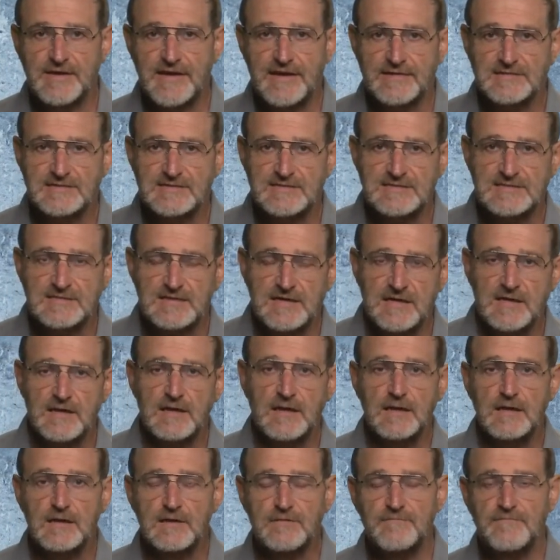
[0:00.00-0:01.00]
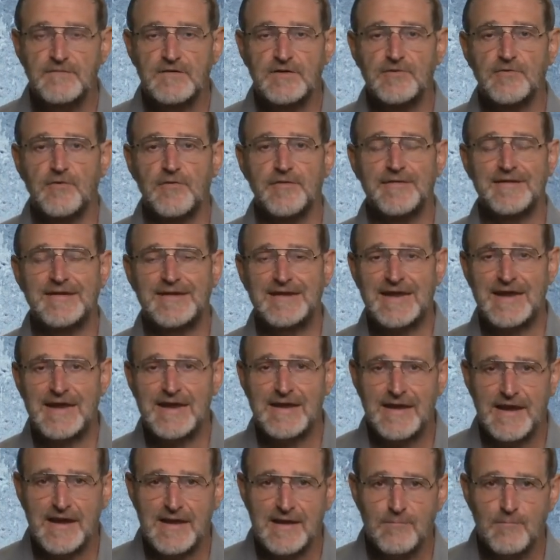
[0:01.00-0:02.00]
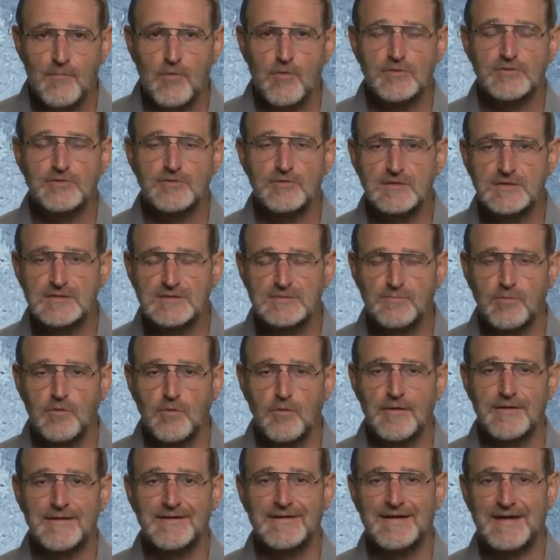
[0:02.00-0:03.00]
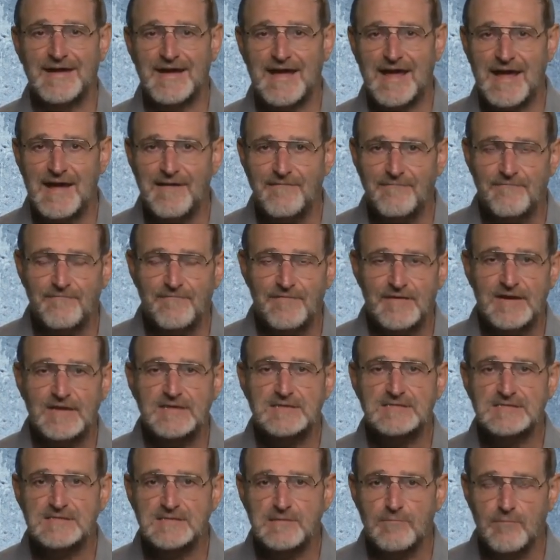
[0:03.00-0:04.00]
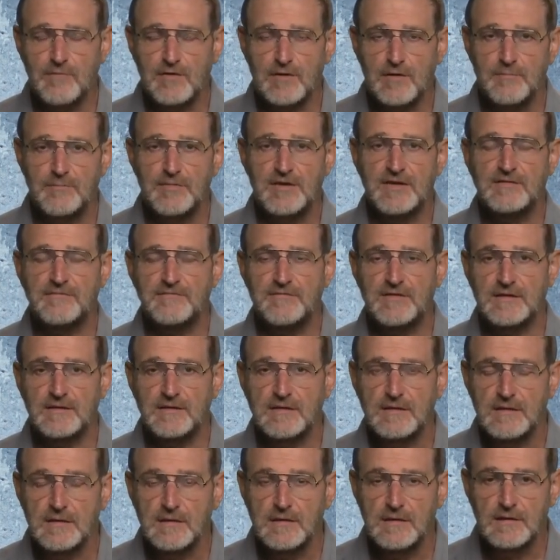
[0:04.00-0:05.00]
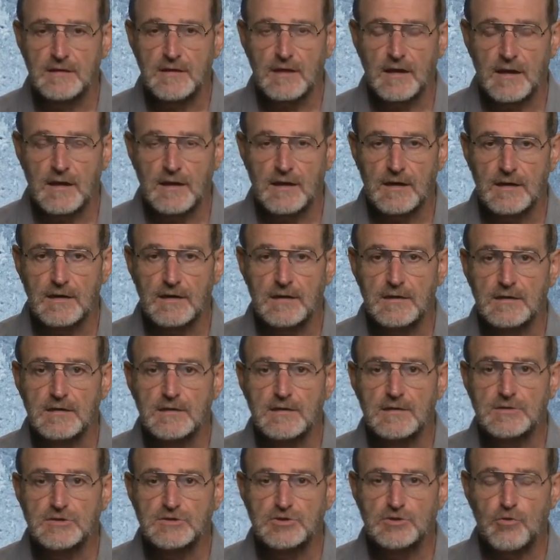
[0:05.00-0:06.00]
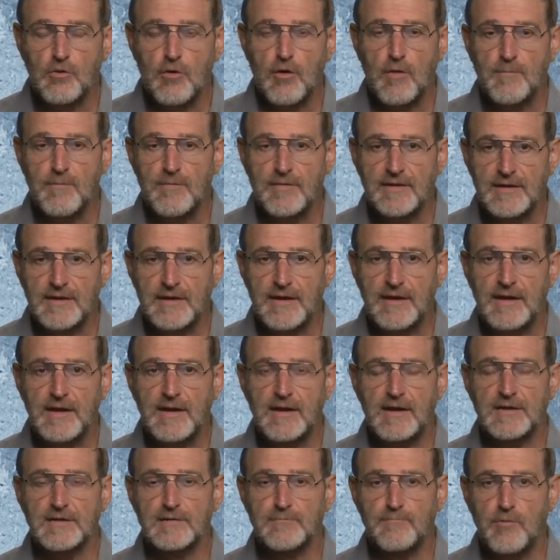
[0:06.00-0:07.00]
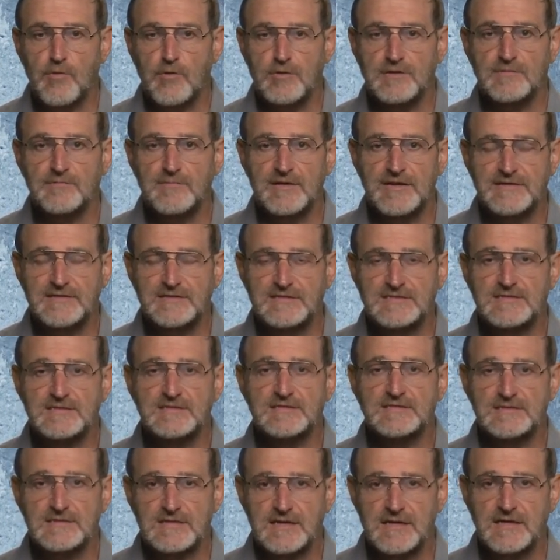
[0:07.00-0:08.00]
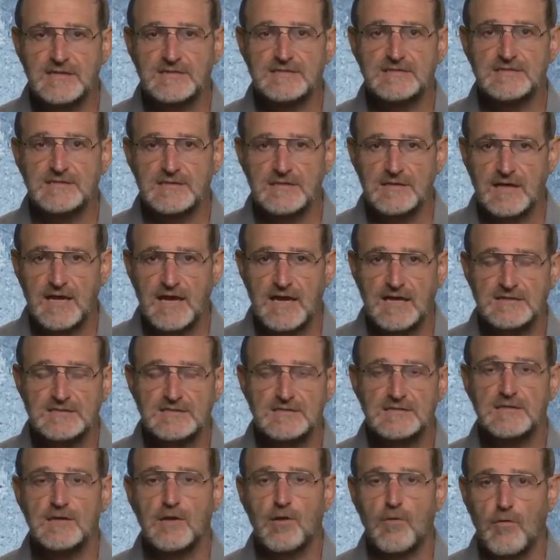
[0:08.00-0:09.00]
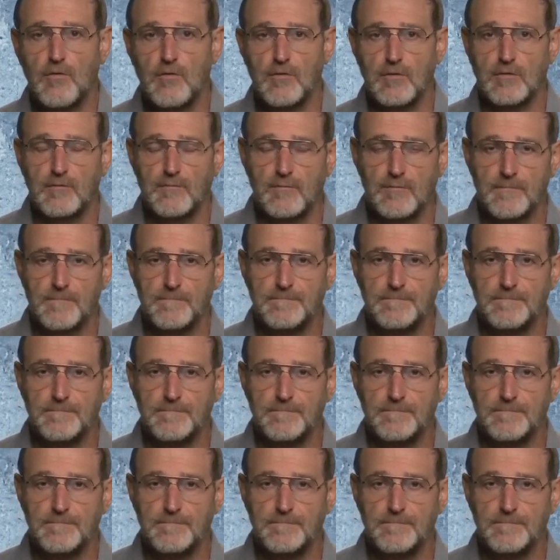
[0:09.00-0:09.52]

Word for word: can see, we don't need anymore to explore every symbol between uh, top and bottom indices in the last column